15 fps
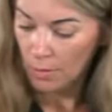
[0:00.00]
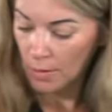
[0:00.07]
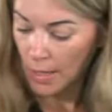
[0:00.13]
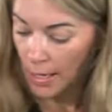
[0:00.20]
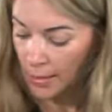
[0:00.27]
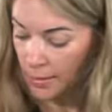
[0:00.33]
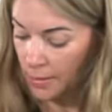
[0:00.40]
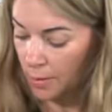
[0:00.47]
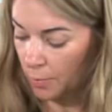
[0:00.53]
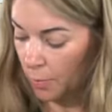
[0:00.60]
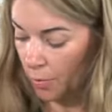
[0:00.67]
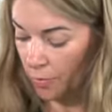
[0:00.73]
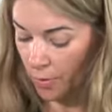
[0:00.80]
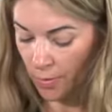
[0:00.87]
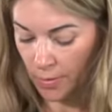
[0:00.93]
Yes, they're
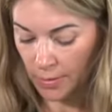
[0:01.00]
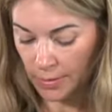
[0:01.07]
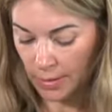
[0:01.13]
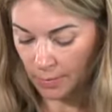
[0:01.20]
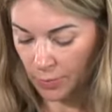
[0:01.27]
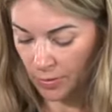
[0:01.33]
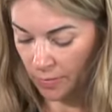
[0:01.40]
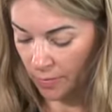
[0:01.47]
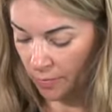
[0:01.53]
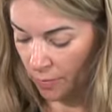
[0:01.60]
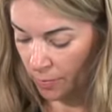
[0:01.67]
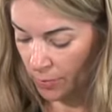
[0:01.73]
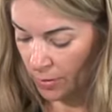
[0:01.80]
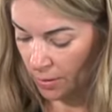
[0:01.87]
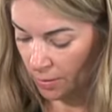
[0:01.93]
both on the stamp
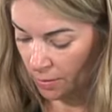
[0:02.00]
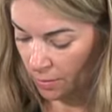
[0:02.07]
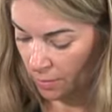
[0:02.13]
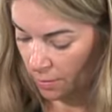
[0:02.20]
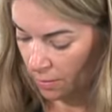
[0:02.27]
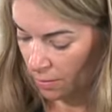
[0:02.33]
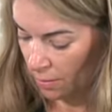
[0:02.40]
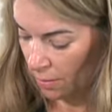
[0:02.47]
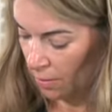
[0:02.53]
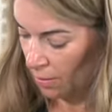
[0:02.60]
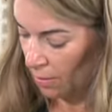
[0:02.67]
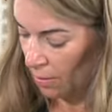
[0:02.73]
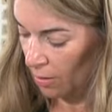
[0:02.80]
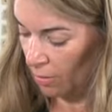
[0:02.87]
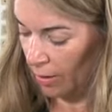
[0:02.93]
selection. so.
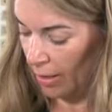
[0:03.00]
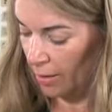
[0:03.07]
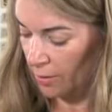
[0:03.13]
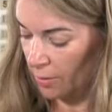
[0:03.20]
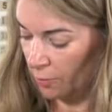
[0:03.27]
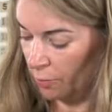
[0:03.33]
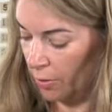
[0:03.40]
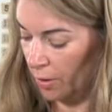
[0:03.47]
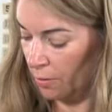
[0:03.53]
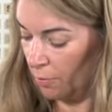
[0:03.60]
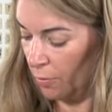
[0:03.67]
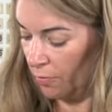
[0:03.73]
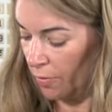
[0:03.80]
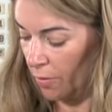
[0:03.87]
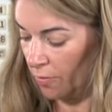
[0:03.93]
Okay, so we're going to
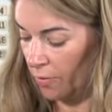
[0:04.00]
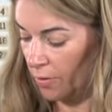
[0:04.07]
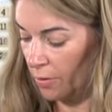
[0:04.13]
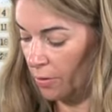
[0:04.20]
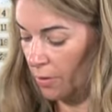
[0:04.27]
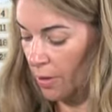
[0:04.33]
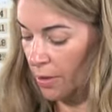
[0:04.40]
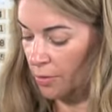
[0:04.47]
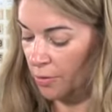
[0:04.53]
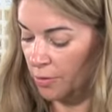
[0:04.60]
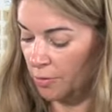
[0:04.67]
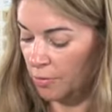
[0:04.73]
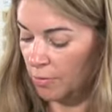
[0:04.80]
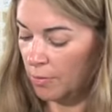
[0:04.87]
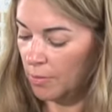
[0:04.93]
move over and
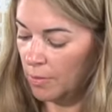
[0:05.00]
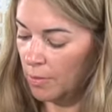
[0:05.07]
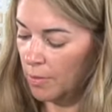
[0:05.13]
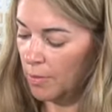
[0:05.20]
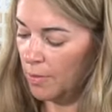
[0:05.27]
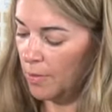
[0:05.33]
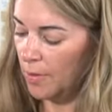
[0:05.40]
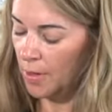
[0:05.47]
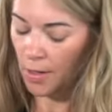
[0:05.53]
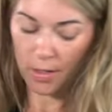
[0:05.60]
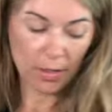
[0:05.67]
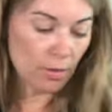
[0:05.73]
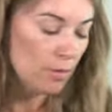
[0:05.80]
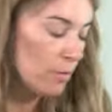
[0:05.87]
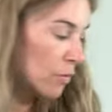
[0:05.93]
do
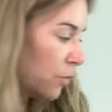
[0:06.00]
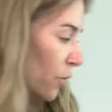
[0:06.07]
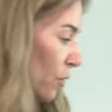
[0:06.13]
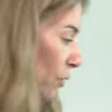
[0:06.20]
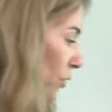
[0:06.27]
the dun,